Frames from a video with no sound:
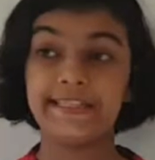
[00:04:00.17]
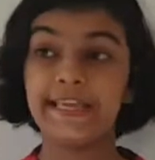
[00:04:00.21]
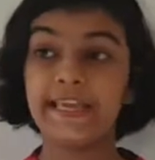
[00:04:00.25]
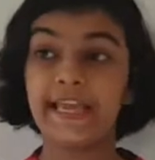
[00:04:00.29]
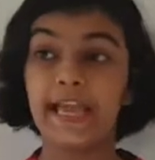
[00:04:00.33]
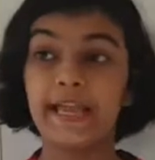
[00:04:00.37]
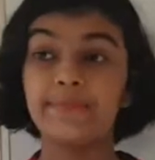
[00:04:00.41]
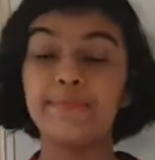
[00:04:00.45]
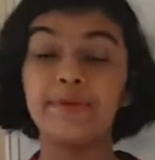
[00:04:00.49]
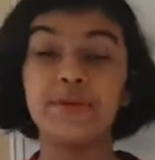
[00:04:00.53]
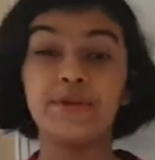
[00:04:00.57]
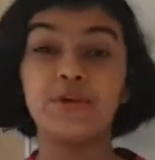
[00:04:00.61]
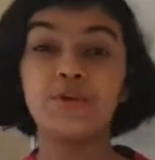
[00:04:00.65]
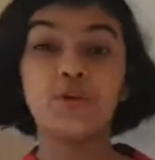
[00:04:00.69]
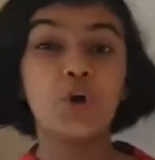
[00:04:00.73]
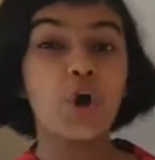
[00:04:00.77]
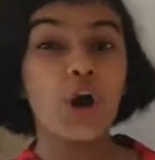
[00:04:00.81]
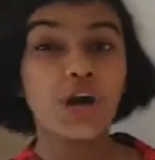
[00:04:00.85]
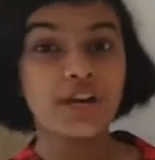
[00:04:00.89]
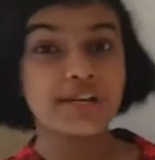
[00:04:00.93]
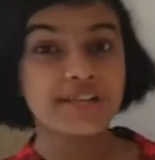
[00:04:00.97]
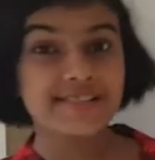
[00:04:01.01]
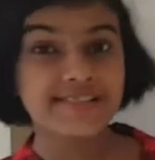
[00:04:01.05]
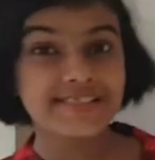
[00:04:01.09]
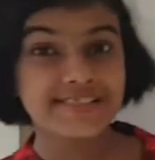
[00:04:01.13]
They can be
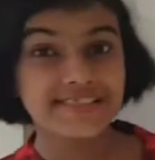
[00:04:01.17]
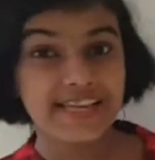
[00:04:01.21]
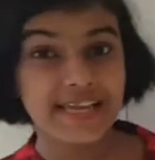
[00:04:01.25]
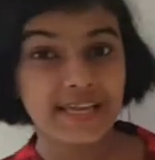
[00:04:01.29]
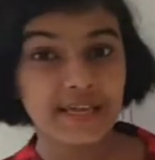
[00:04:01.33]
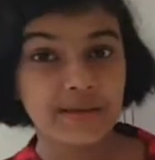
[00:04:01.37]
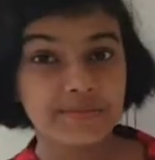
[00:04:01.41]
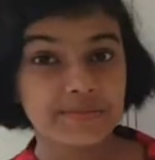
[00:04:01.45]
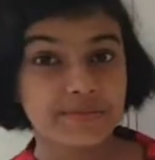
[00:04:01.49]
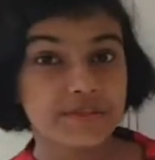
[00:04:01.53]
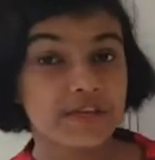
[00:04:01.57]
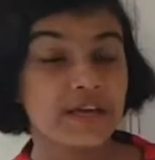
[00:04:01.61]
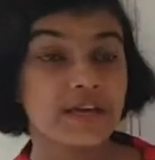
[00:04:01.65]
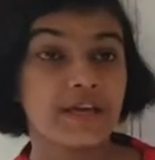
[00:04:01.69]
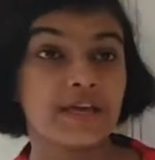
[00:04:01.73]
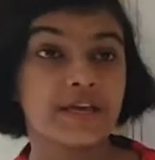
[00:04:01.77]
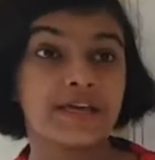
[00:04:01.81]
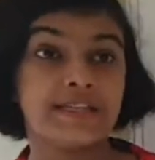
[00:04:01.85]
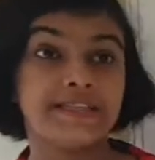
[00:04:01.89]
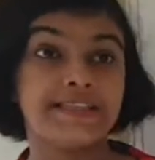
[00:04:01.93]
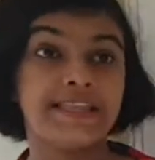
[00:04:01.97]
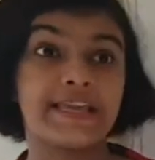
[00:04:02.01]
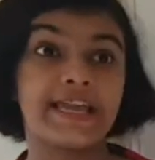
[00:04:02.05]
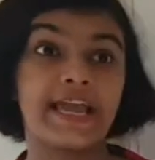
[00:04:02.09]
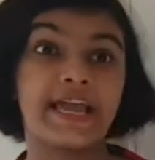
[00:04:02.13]
rod shaped,
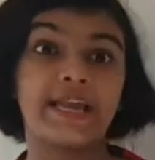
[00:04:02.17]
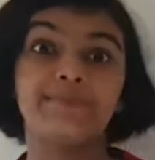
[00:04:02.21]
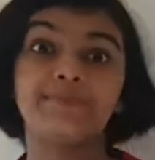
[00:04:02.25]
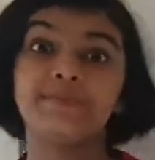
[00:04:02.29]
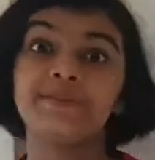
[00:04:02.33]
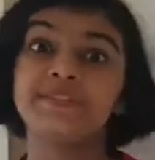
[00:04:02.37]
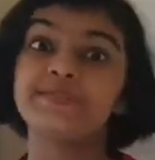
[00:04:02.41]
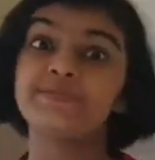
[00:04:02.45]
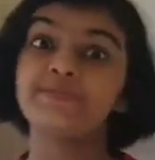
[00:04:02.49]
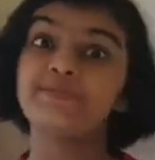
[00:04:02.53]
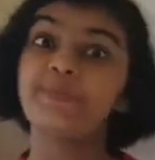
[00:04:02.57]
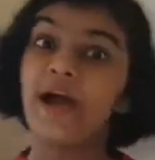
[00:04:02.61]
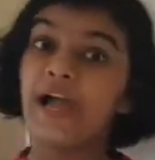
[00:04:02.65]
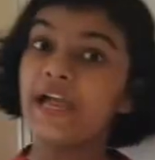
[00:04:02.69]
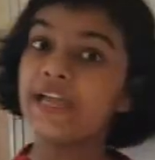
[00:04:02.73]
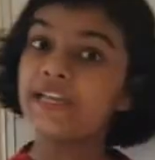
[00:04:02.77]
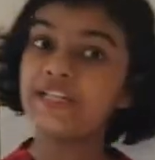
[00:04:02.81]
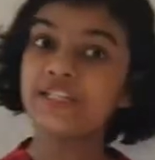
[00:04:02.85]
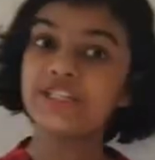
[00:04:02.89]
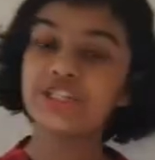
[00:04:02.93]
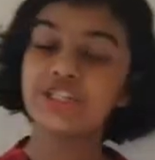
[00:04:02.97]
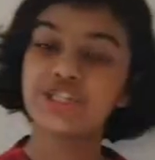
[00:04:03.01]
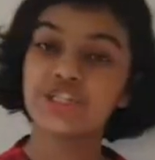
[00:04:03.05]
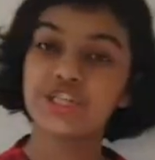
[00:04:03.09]
they can be spiral